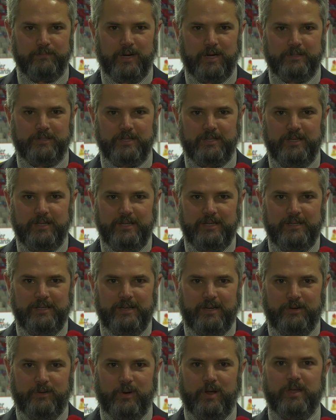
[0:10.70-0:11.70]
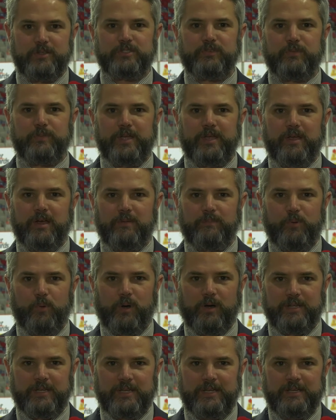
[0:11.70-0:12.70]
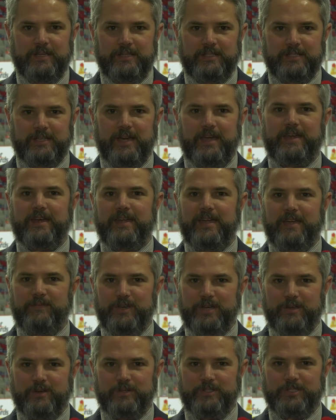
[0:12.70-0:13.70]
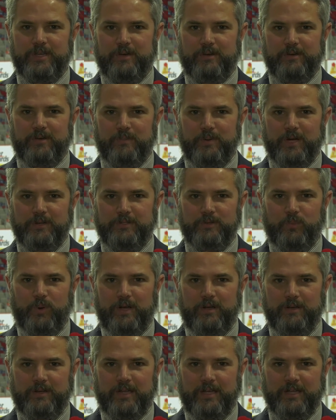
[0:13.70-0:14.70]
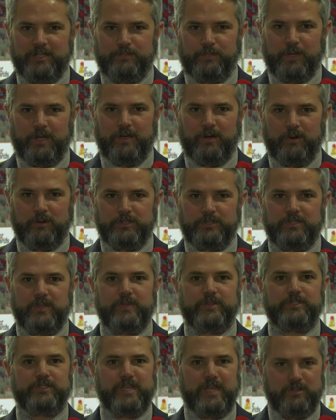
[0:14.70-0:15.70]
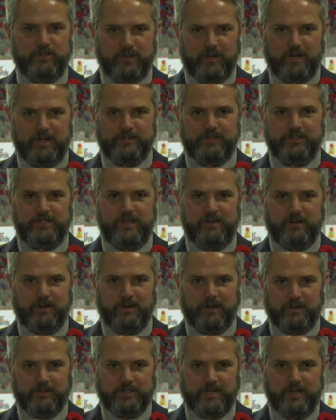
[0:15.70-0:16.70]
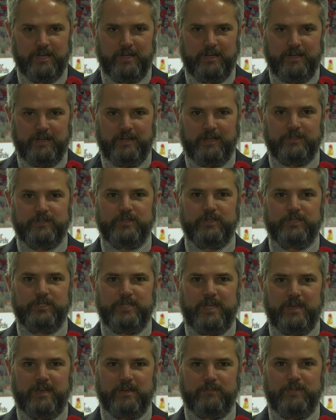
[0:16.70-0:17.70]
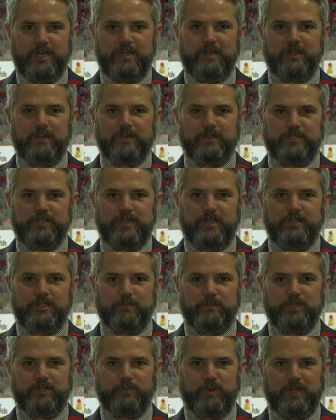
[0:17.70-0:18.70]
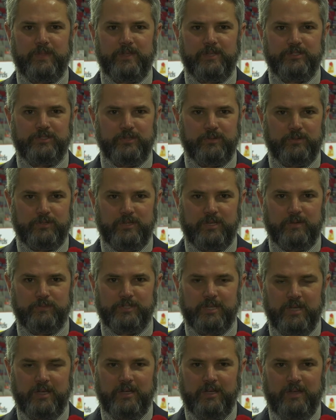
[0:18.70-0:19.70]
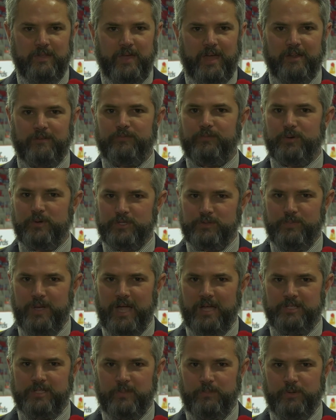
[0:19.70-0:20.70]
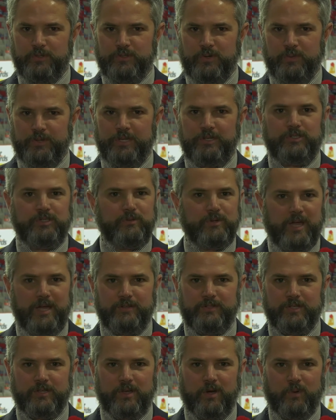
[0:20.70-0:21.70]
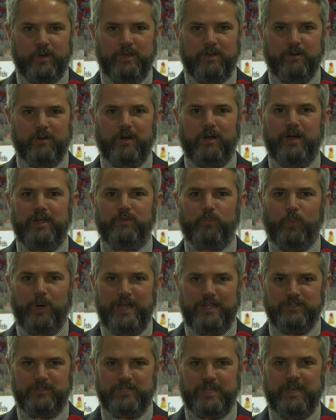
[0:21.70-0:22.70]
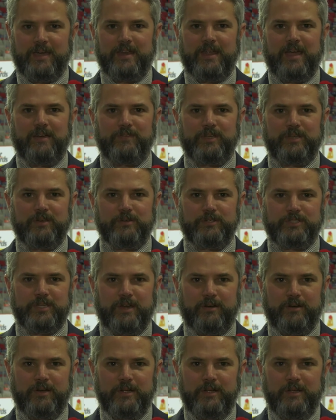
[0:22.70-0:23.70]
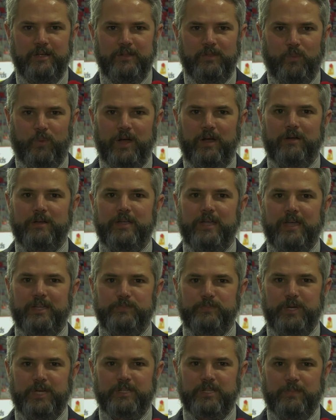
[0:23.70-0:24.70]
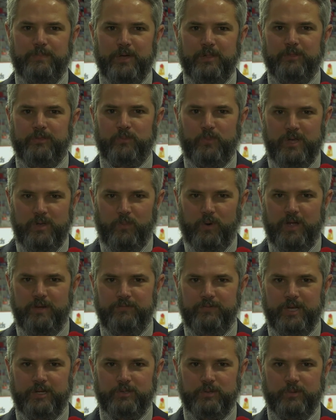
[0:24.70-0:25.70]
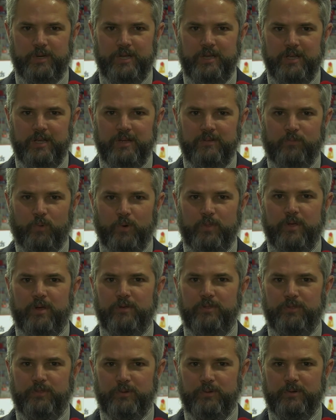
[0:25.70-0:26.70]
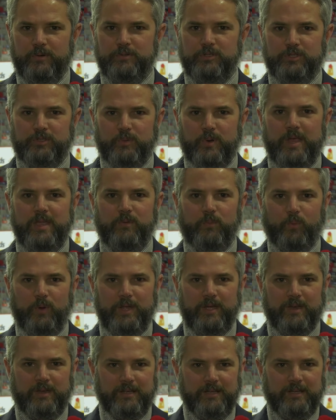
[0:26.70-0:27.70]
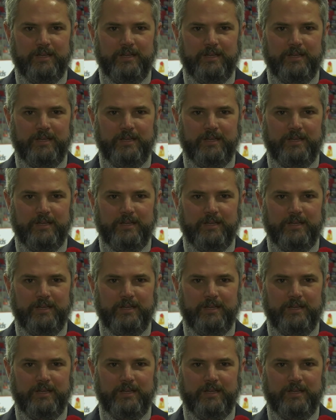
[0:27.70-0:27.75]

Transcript: Moncton across from the airport. Tonight at Avenir Center, your Moncton Wildcats play host to the St. John Sea Dogs. It's the second meeting of the season between these two teams. That first matchup was only two nights ago here on Wednesday at Avenir Center. The Wildcats picked up a 3-1 victory for their third straight win.